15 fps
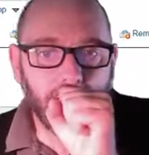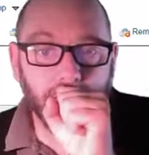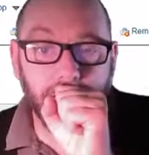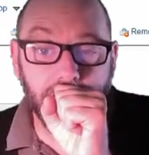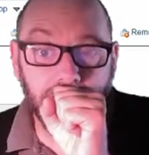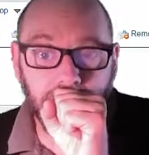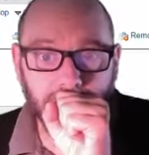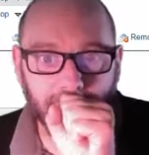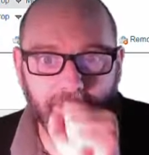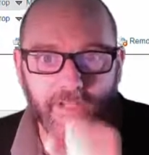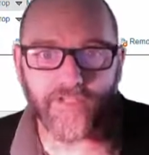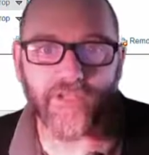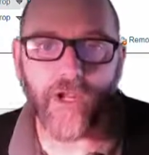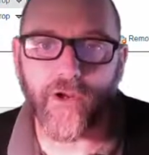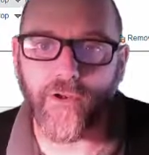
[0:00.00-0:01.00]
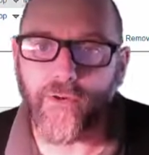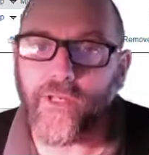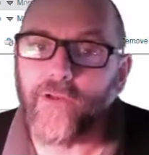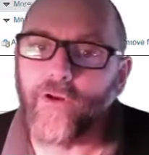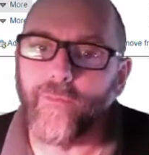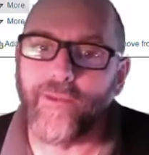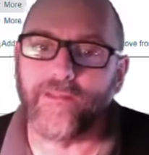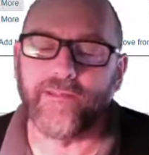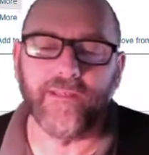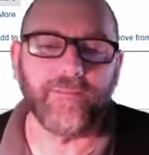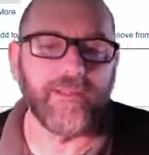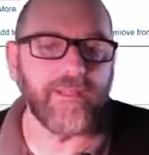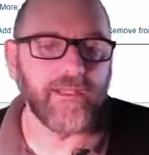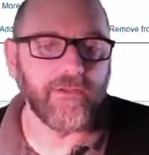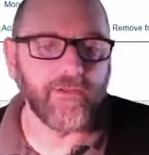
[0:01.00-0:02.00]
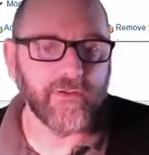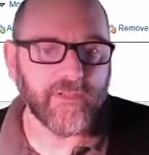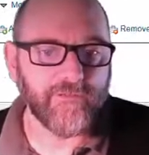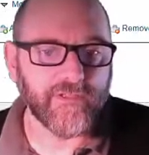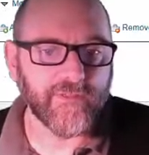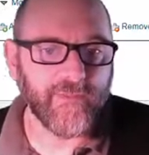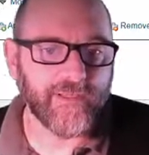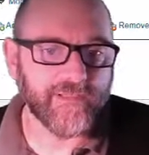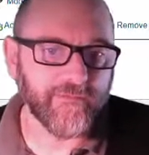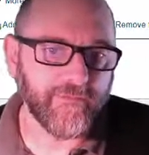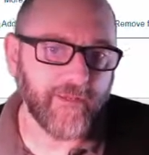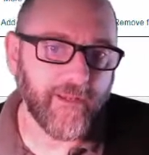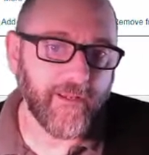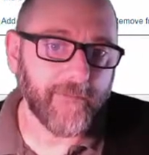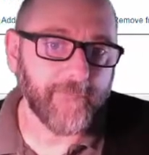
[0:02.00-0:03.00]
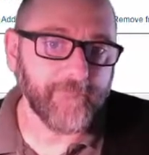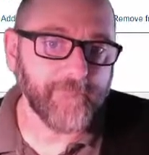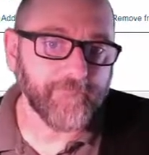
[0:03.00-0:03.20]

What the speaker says: and that it's auto-incrementing, meaning you don't have to specify it.